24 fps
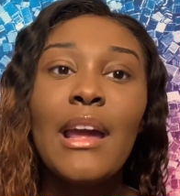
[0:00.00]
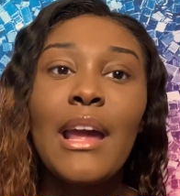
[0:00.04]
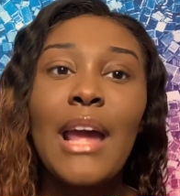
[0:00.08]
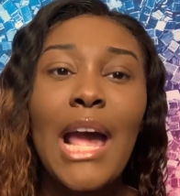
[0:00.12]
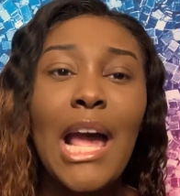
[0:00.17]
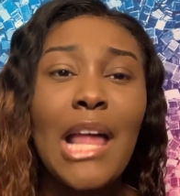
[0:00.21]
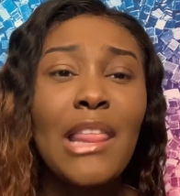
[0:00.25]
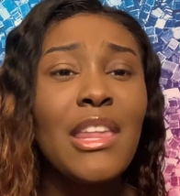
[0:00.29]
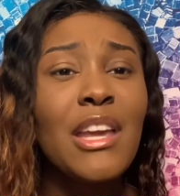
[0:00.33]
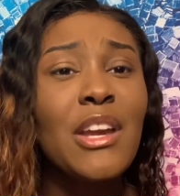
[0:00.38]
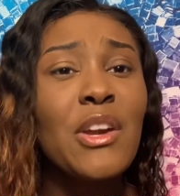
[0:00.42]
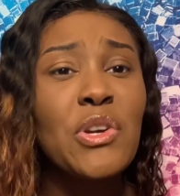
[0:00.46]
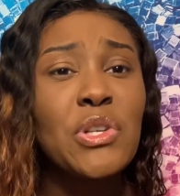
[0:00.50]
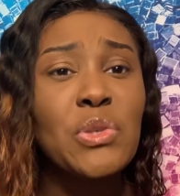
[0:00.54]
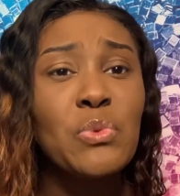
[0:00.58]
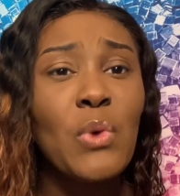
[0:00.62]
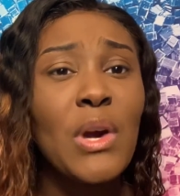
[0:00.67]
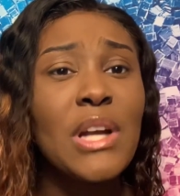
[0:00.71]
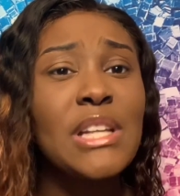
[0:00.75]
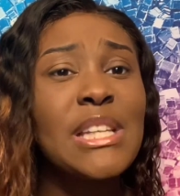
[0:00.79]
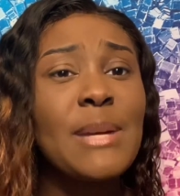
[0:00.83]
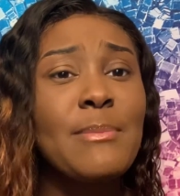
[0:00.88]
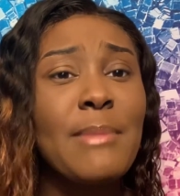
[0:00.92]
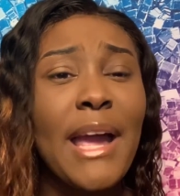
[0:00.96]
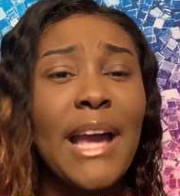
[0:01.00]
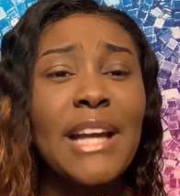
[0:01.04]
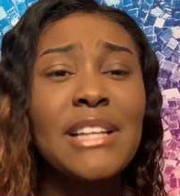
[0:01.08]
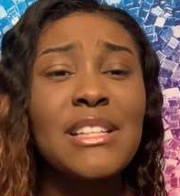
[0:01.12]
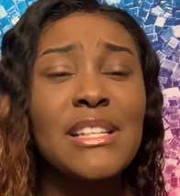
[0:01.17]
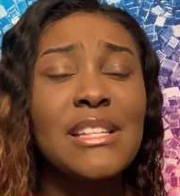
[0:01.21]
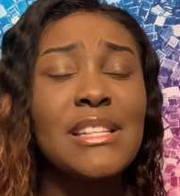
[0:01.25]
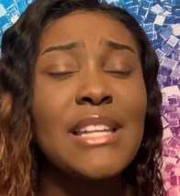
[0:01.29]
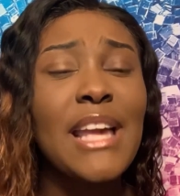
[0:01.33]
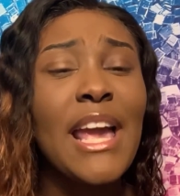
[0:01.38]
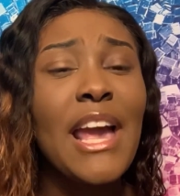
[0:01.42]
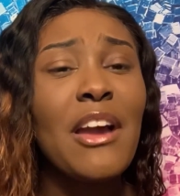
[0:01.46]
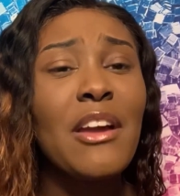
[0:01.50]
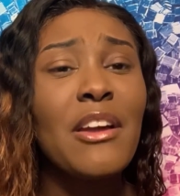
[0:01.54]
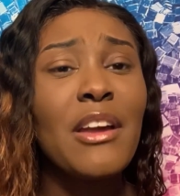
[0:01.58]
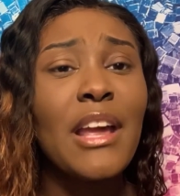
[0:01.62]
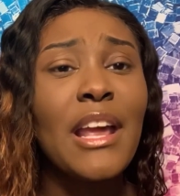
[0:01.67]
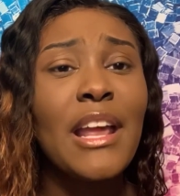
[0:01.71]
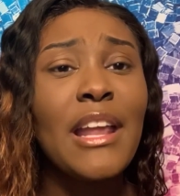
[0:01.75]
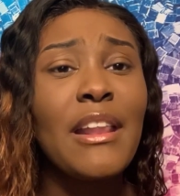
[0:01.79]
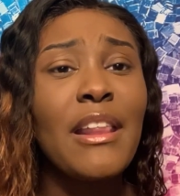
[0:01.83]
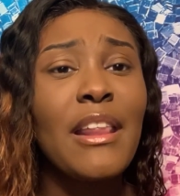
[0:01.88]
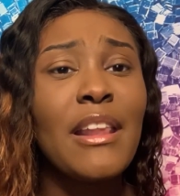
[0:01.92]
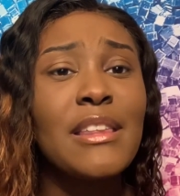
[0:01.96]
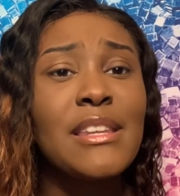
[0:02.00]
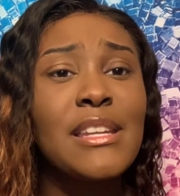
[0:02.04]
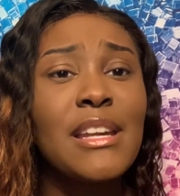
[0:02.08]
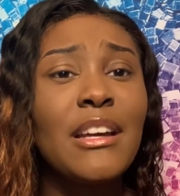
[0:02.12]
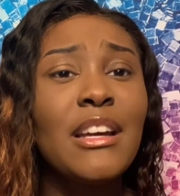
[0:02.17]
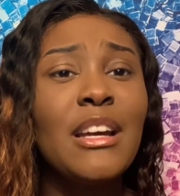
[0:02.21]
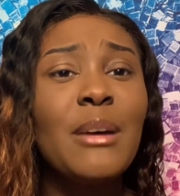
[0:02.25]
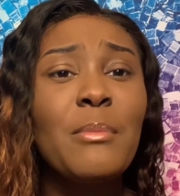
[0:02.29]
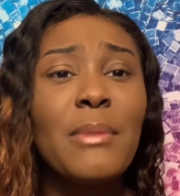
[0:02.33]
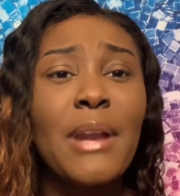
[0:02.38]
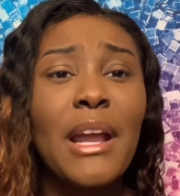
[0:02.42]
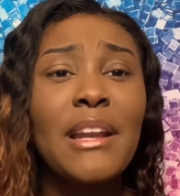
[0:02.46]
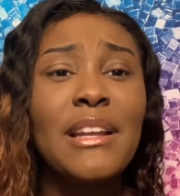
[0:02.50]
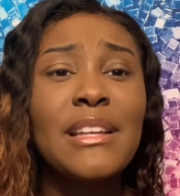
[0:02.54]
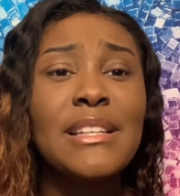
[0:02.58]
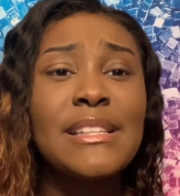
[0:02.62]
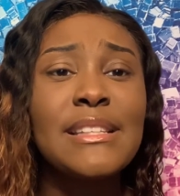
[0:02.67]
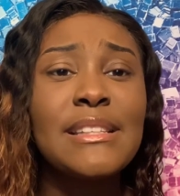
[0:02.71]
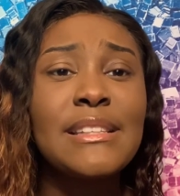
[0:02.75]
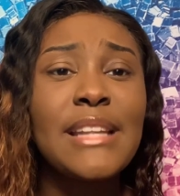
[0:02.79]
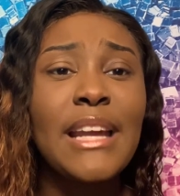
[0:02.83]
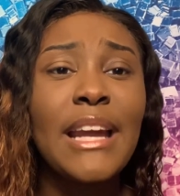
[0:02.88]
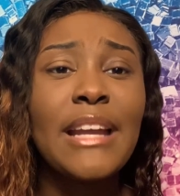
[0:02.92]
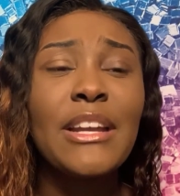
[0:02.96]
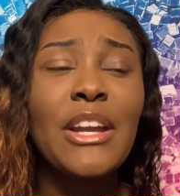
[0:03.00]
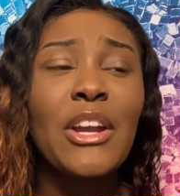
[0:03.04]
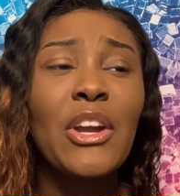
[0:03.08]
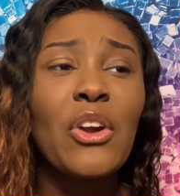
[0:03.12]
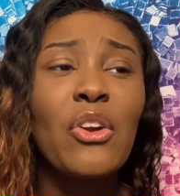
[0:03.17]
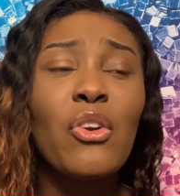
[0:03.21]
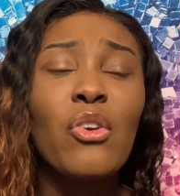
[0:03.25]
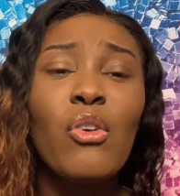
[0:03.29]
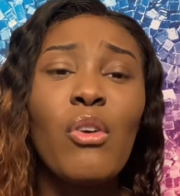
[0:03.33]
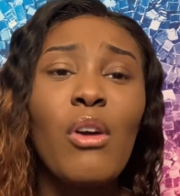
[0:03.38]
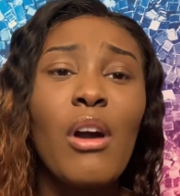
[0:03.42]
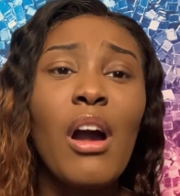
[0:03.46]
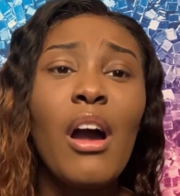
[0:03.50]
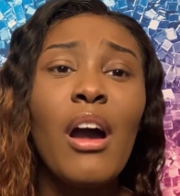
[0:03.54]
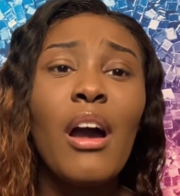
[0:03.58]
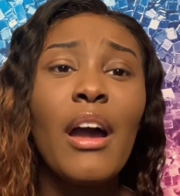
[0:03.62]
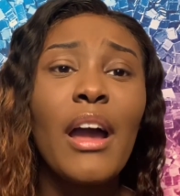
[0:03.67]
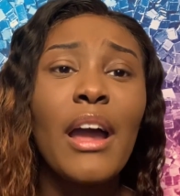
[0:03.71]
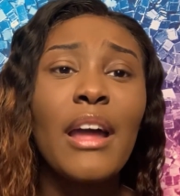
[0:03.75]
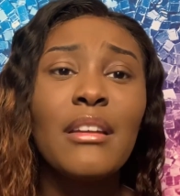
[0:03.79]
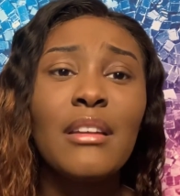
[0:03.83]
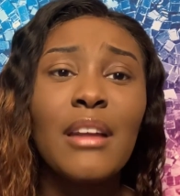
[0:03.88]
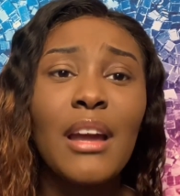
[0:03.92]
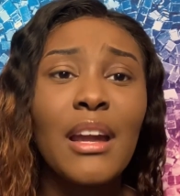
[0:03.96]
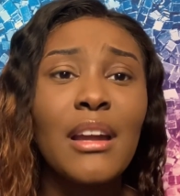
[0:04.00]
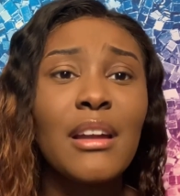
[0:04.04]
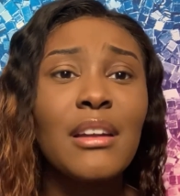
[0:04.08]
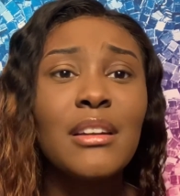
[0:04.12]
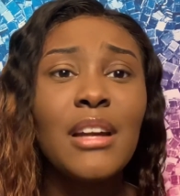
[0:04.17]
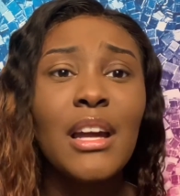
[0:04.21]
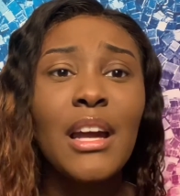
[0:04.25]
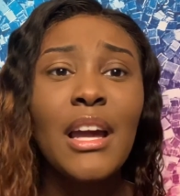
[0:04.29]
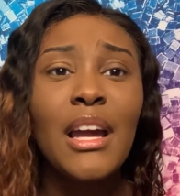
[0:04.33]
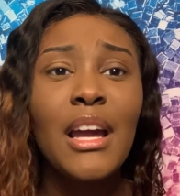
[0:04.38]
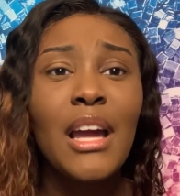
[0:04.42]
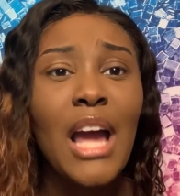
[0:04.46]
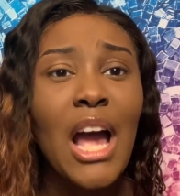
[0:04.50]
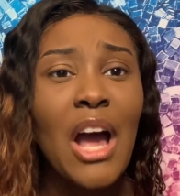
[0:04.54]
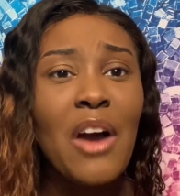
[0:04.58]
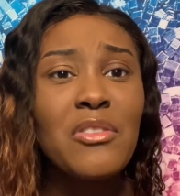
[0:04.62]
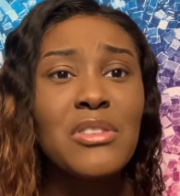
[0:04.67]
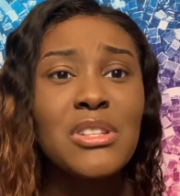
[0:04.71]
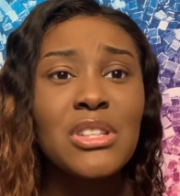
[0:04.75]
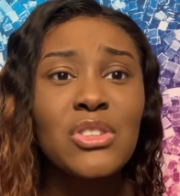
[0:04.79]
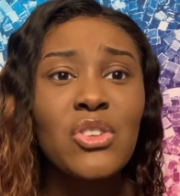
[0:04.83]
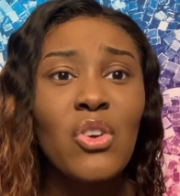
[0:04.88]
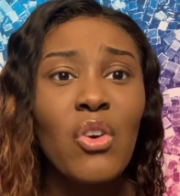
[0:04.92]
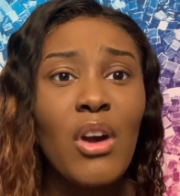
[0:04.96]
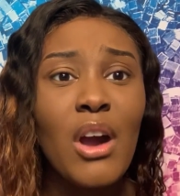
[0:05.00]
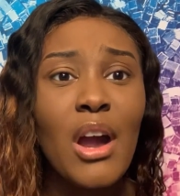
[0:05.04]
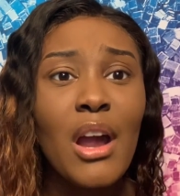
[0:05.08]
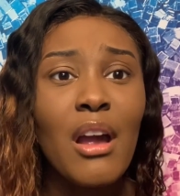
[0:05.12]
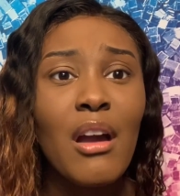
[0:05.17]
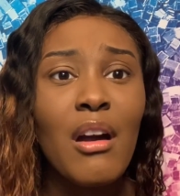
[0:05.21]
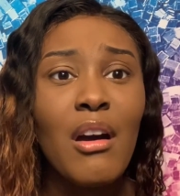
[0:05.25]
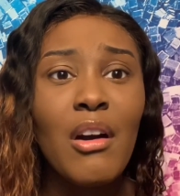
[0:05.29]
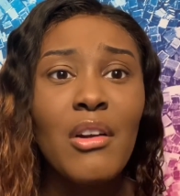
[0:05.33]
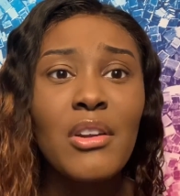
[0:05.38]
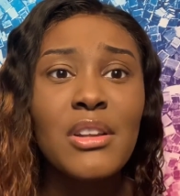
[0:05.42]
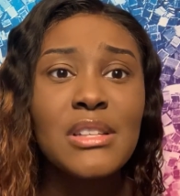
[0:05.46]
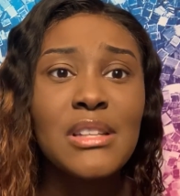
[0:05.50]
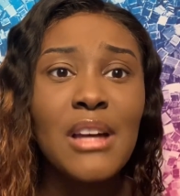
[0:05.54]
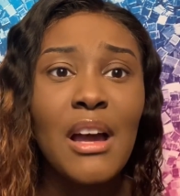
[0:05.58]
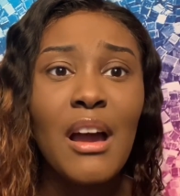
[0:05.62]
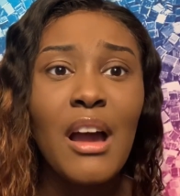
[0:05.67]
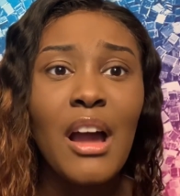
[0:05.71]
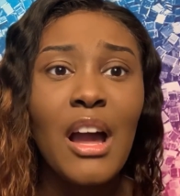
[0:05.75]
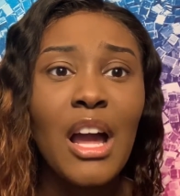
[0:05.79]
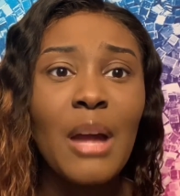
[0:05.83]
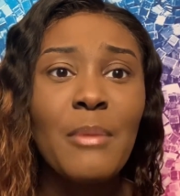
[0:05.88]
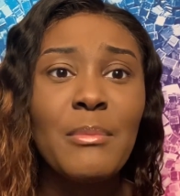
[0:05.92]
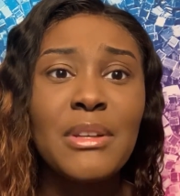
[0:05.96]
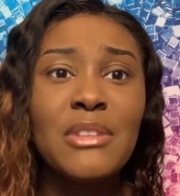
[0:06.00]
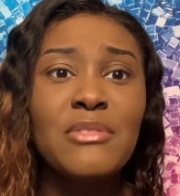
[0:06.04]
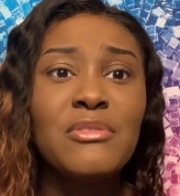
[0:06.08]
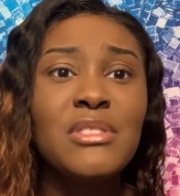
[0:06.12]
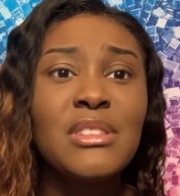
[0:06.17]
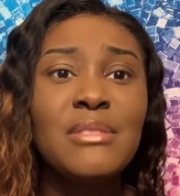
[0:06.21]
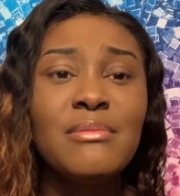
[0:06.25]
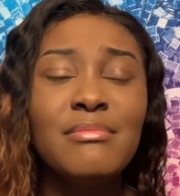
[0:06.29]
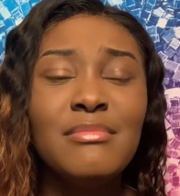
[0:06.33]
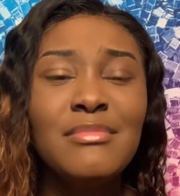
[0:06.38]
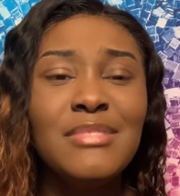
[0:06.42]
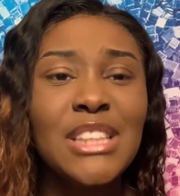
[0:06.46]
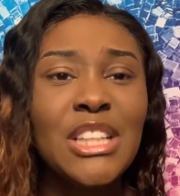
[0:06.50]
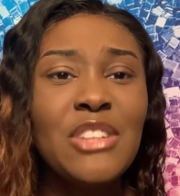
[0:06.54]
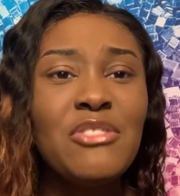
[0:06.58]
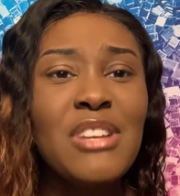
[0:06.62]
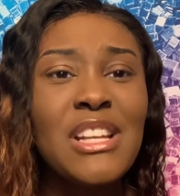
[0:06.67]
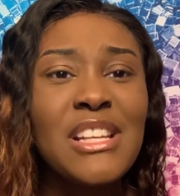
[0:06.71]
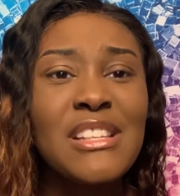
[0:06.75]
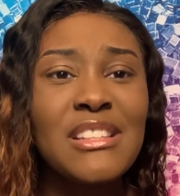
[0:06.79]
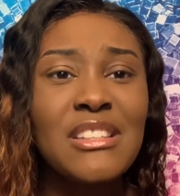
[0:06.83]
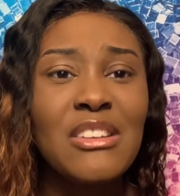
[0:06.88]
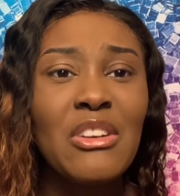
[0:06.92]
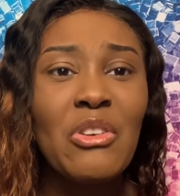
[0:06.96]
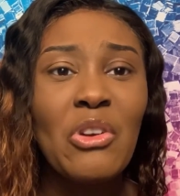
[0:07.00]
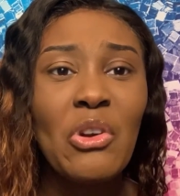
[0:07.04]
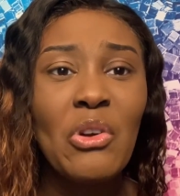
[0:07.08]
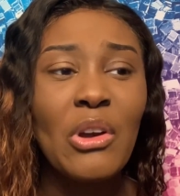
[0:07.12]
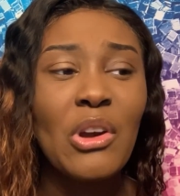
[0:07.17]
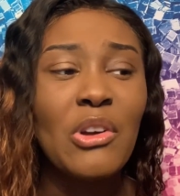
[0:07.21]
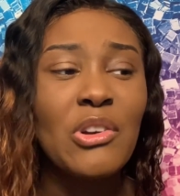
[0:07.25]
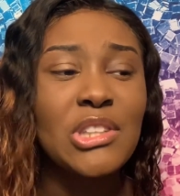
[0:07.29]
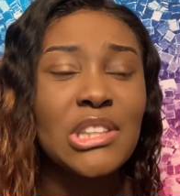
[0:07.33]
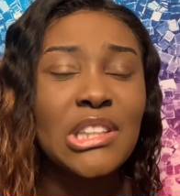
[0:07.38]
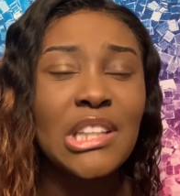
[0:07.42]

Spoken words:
I think it was one time I actually sat in the tub and I just sat there and cried. Like, I was just crying all the time. It was just so gross.